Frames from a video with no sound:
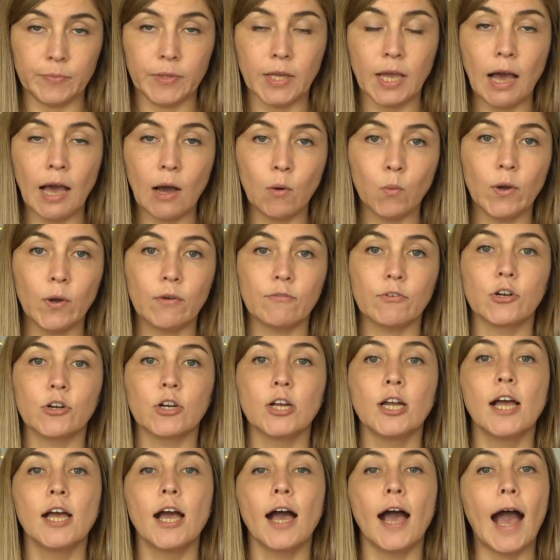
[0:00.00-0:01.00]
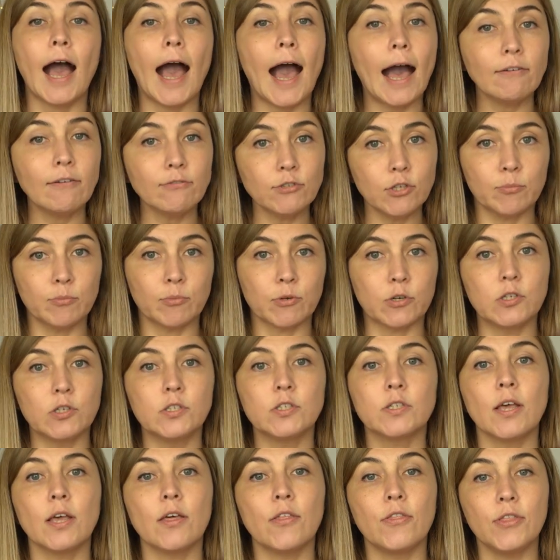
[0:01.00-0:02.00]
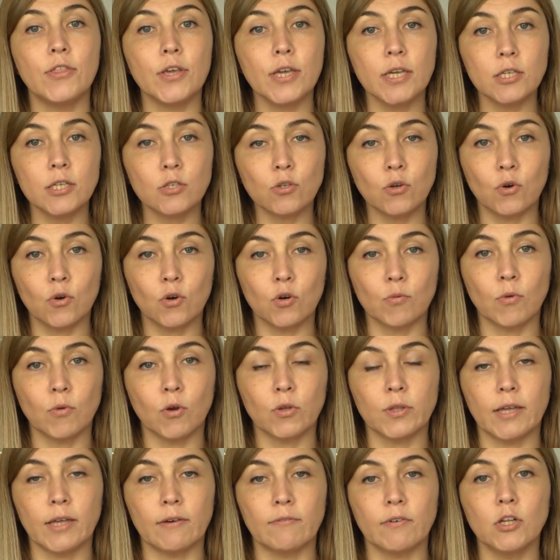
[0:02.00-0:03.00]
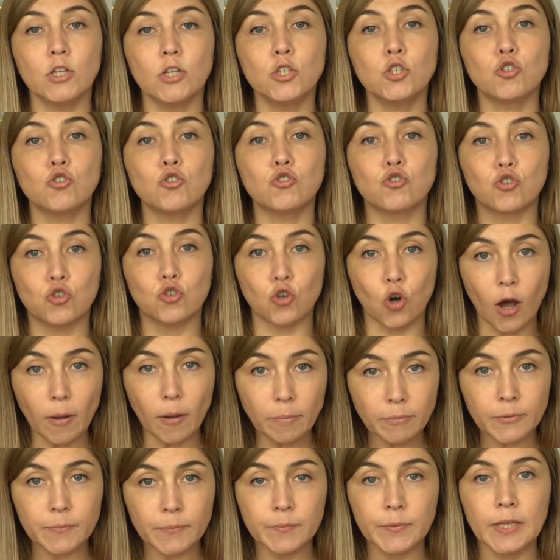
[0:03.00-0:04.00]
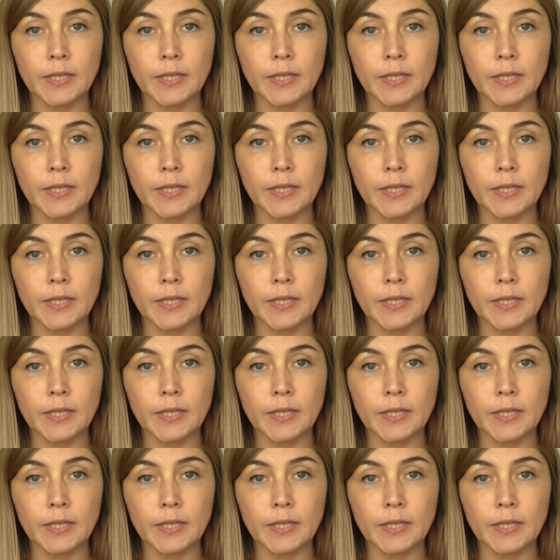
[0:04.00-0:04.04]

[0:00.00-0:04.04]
However, after birth, these hormone levels drop,